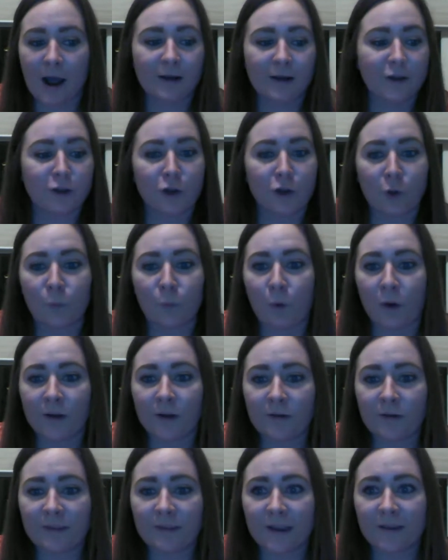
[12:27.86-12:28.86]

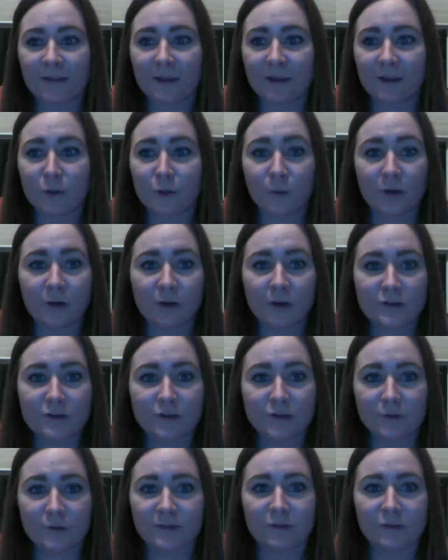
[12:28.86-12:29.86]
One thing that you could
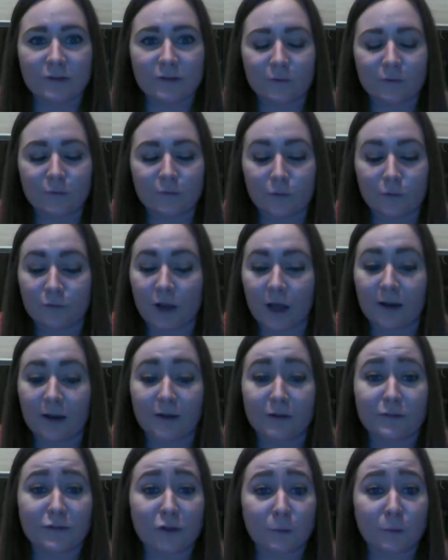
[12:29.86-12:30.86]
do, since you've
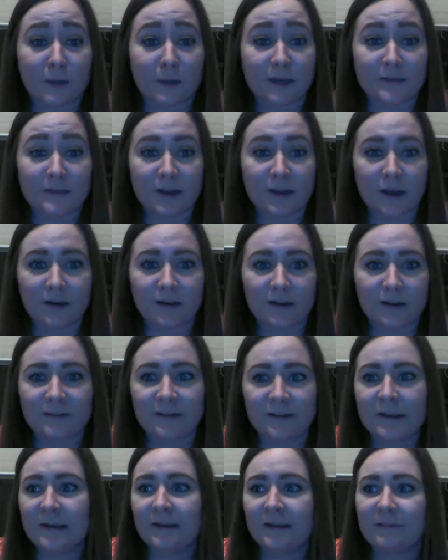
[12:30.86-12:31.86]
gotten so many done, is
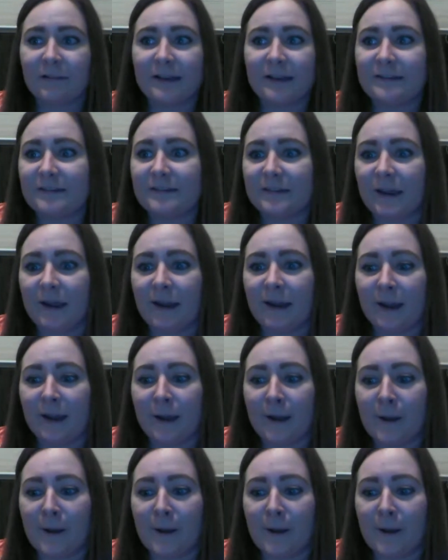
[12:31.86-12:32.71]
let's say